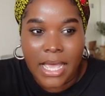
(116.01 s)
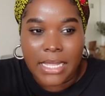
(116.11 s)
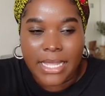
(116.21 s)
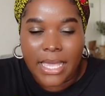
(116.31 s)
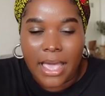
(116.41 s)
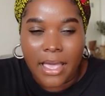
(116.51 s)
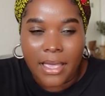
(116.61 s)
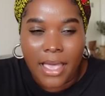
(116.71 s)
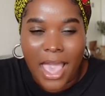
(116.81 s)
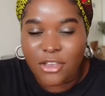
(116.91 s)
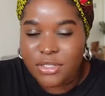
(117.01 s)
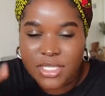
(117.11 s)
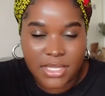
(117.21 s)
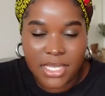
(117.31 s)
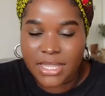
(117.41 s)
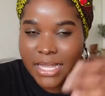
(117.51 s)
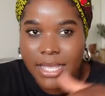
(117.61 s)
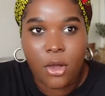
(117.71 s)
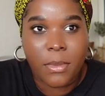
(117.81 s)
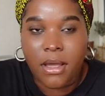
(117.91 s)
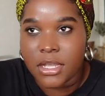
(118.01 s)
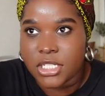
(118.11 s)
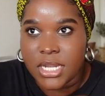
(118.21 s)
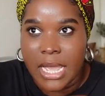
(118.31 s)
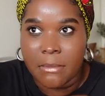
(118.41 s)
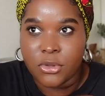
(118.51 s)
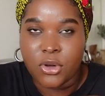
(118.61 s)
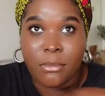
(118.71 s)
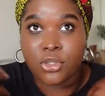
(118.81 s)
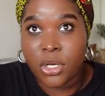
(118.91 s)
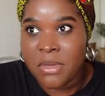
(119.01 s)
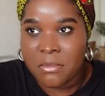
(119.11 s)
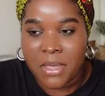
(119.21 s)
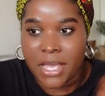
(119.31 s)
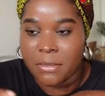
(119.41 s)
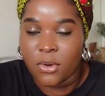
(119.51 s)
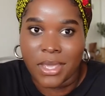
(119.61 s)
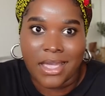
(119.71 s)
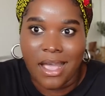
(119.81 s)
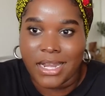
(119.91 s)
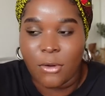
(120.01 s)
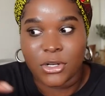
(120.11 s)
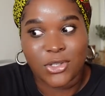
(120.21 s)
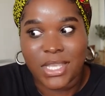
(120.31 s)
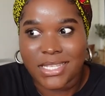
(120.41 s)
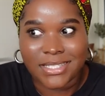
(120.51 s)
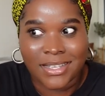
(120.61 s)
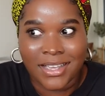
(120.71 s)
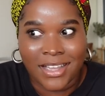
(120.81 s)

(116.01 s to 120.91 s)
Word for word: like I used to think that like, oh my gosh, I'm, you know, I'm dreaming big. I'm like, okay, God, I want to do this.